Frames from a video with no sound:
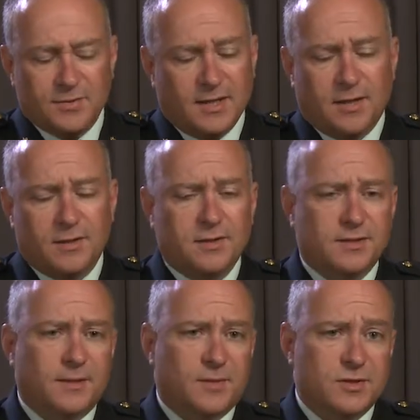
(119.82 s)
was a
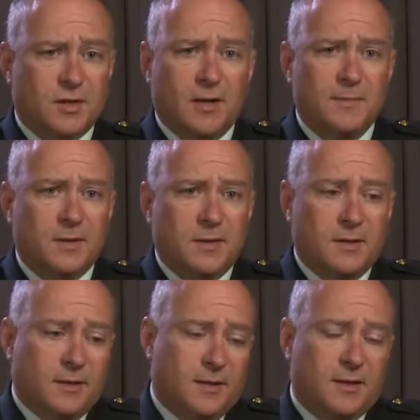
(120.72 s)
guaranteed summer job
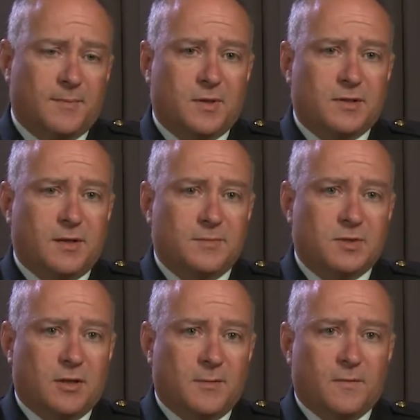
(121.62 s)
and a part-time
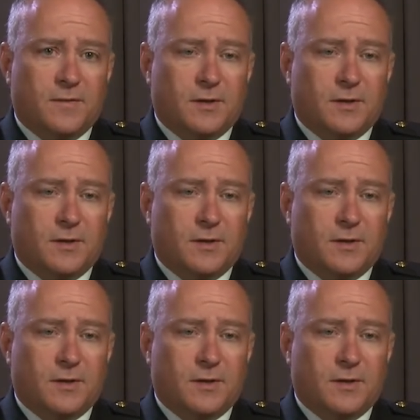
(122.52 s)
job over